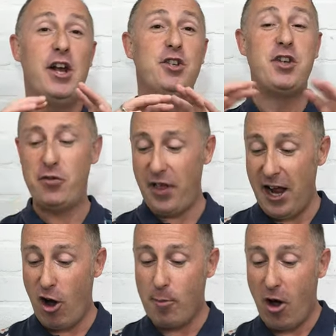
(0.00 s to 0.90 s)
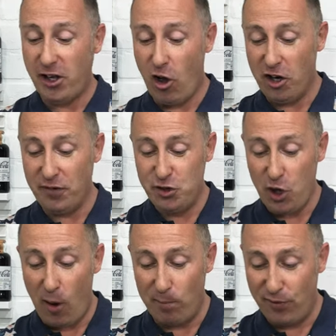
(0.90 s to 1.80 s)
So they are my kind of
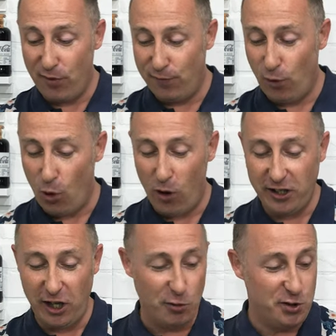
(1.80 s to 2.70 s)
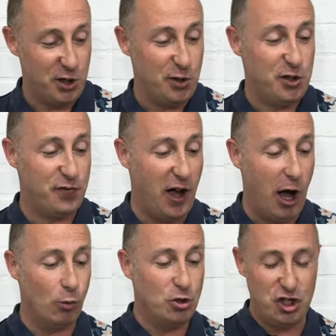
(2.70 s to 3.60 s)
top four go-tos for
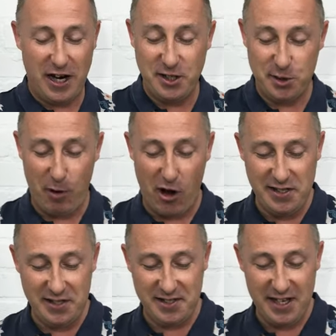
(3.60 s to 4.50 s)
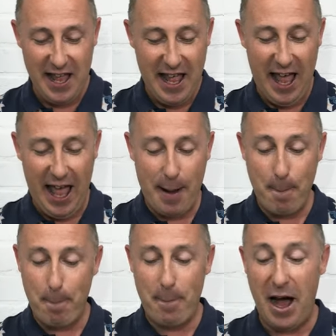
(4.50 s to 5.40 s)
Old J Spiced. Um,
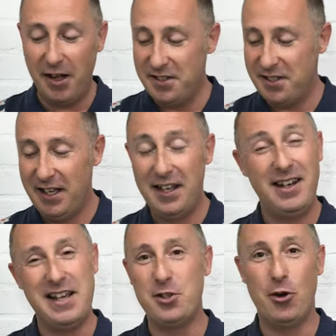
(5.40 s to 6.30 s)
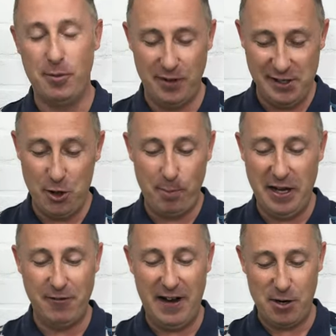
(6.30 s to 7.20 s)
but let's not let's not
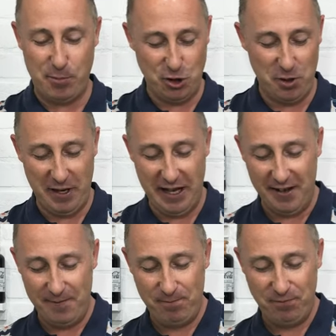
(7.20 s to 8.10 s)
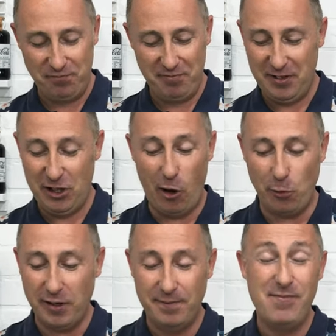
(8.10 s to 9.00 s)
beat around the bush a bit.
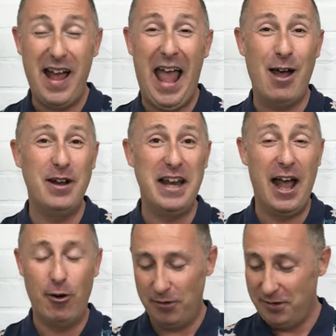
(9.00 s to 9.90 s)
Coke, out and out.